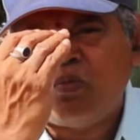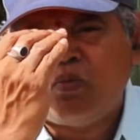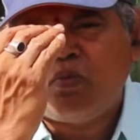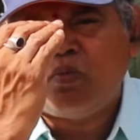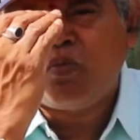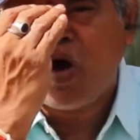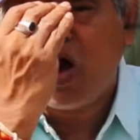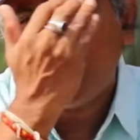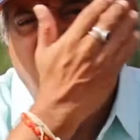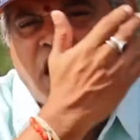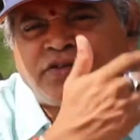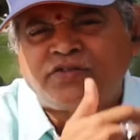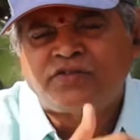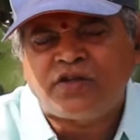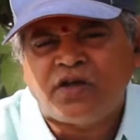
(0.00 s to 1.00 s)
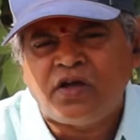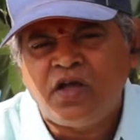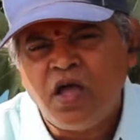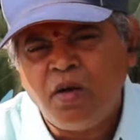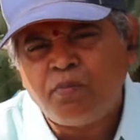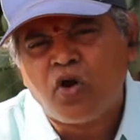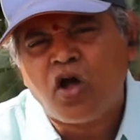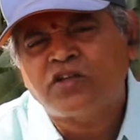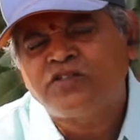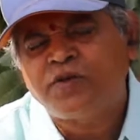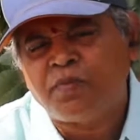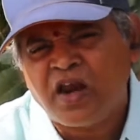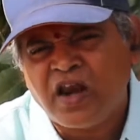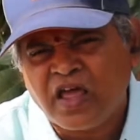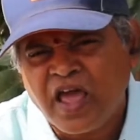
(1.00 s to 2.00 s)
molars
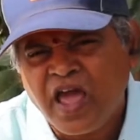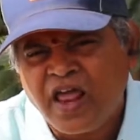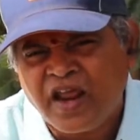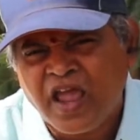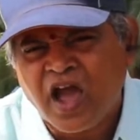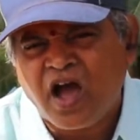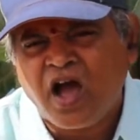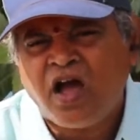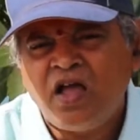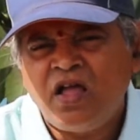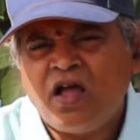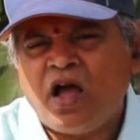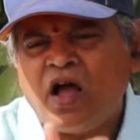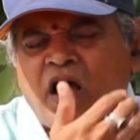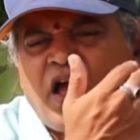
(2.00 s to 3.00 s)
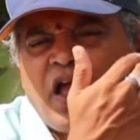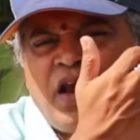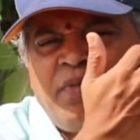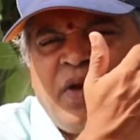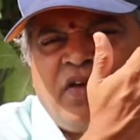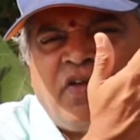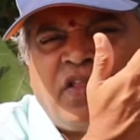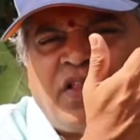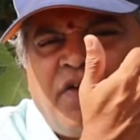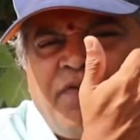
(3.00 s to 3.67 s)
proximal area, in between the